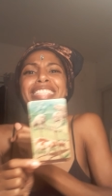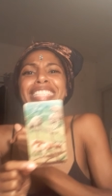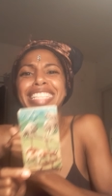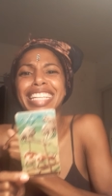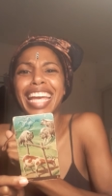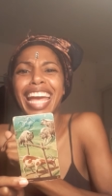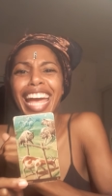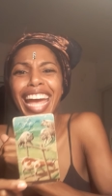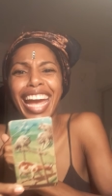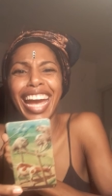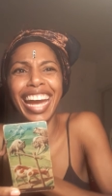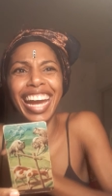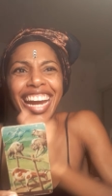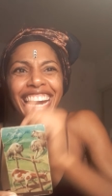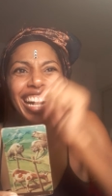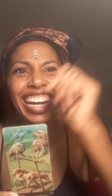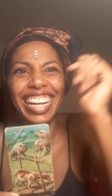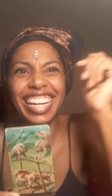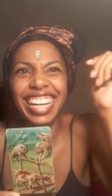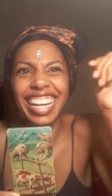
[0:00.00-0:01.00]

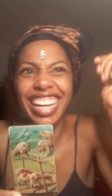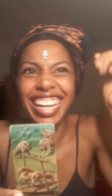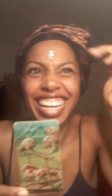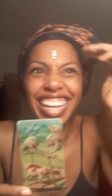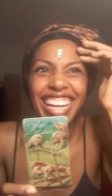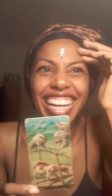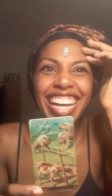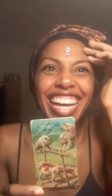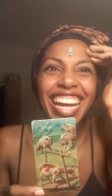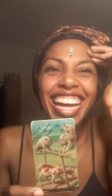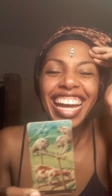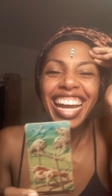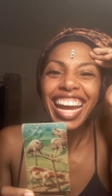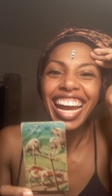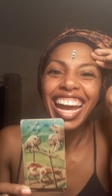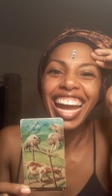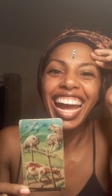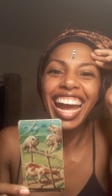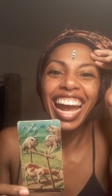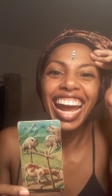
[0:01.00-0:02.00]
scared,
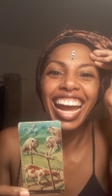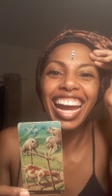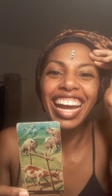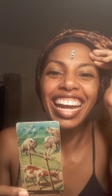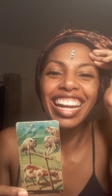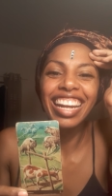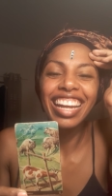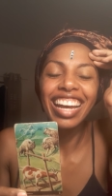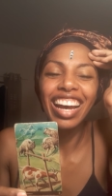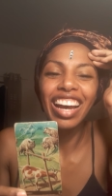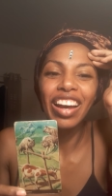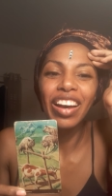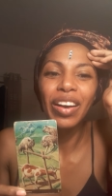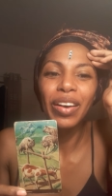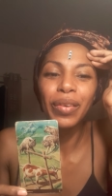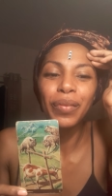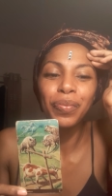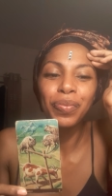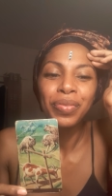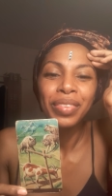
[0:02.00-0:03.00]
and
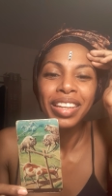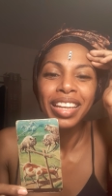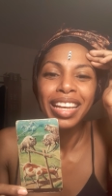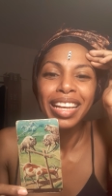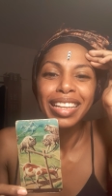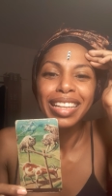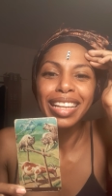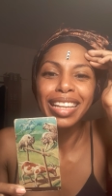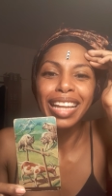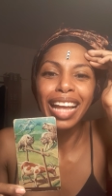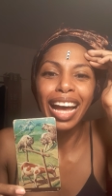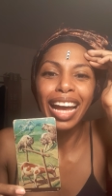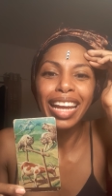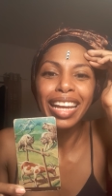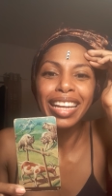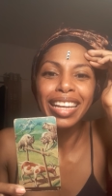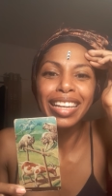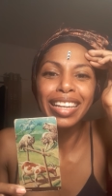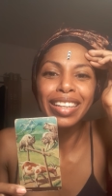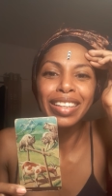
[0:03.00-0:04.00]
um the
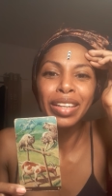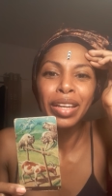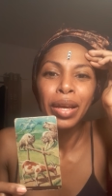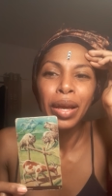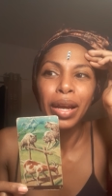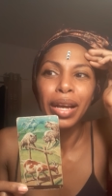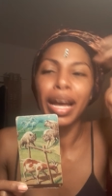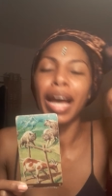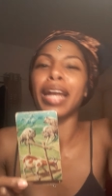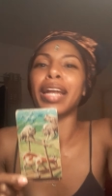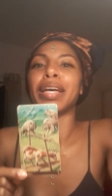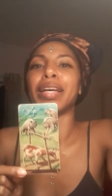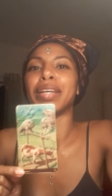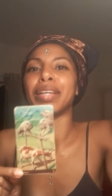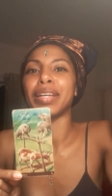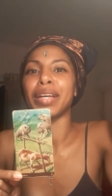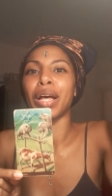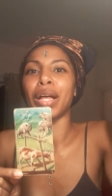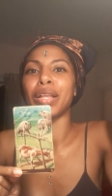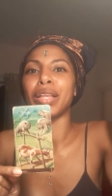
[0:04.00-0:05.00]
lion, kind
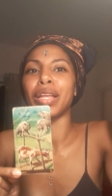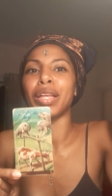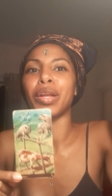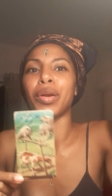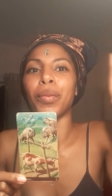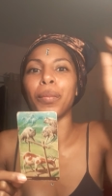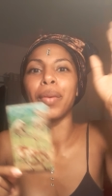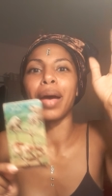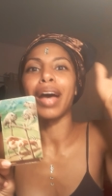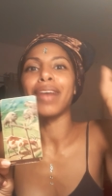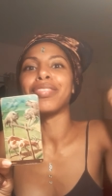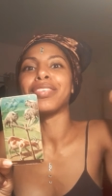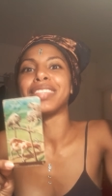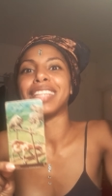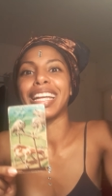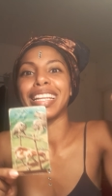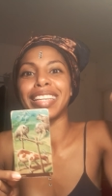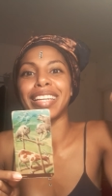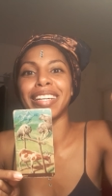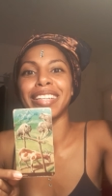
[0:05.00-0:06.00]
of a little baffled
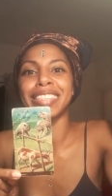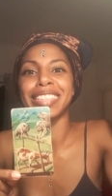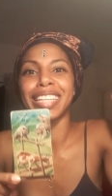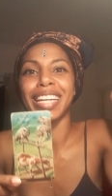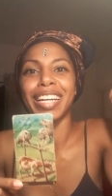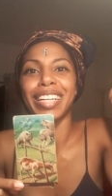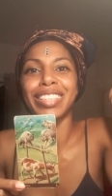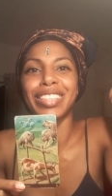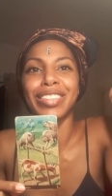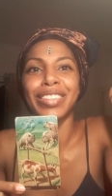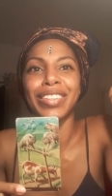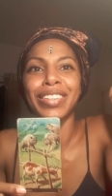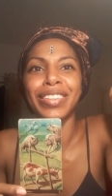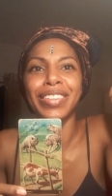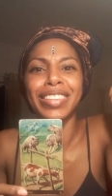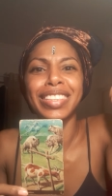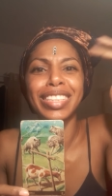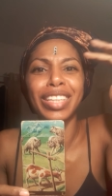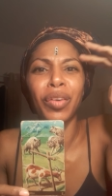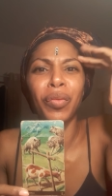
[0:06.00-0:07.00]
that they're scared
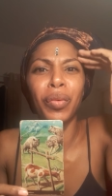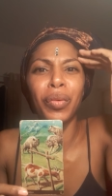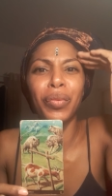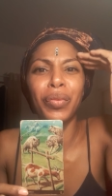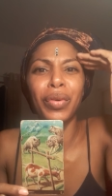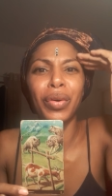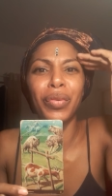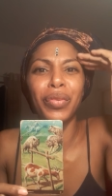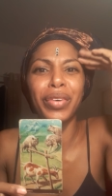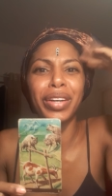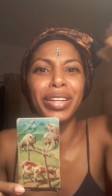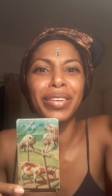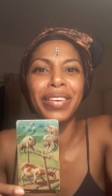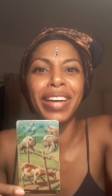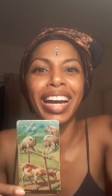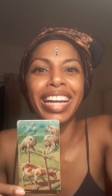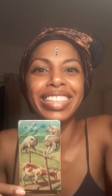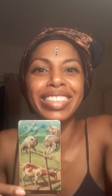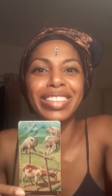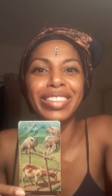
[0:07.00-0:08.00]
too, said, Well, what are you
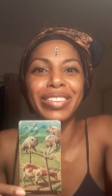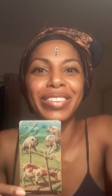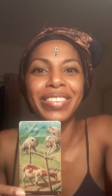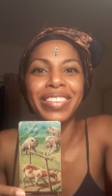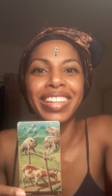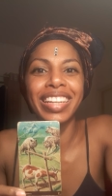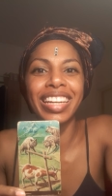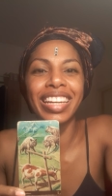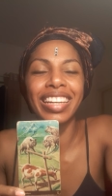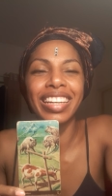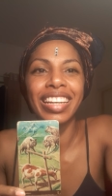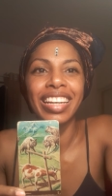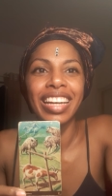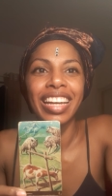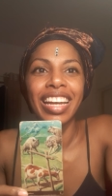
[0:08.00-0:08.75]
guys doing?